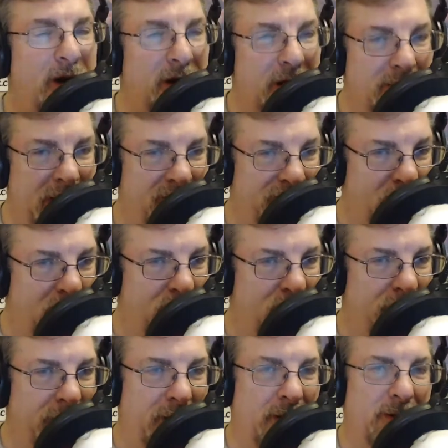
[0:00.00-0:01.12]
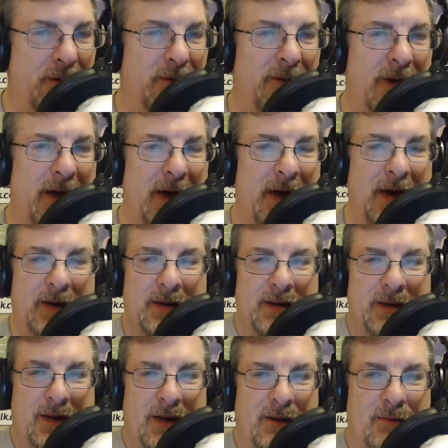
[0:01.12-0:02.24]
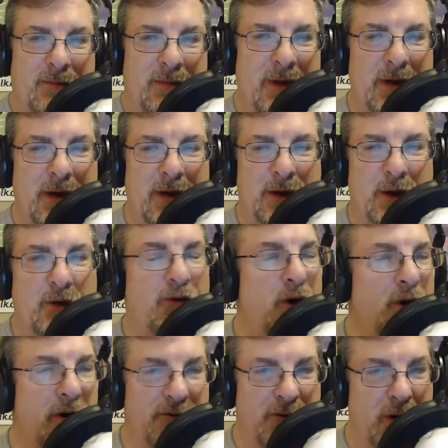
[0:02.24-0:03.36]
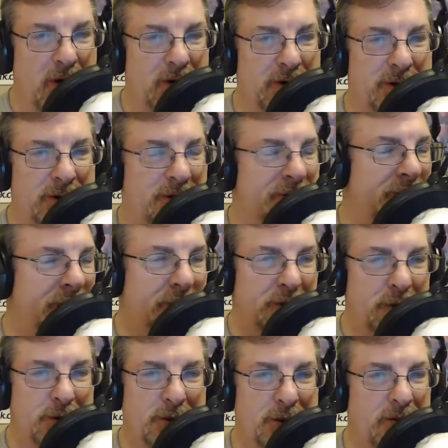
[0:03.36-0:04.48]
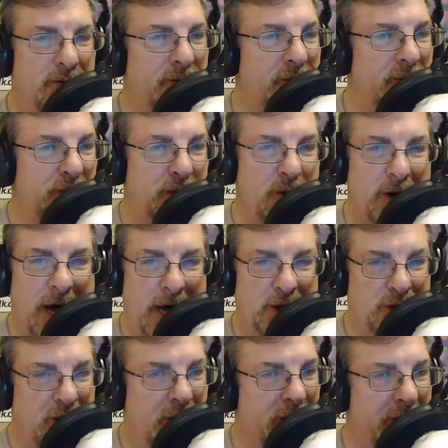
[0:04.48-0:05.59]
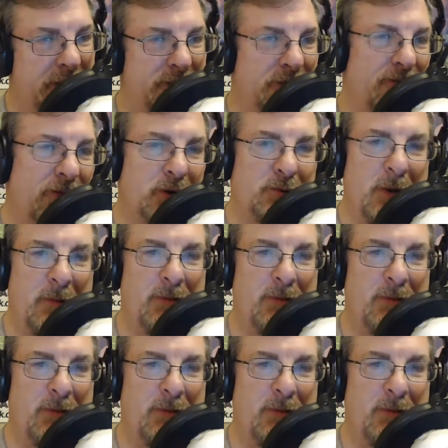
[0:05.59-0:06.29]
about 4.0. And you've heard it first. This is an exclusive. Geocache Talk is the first people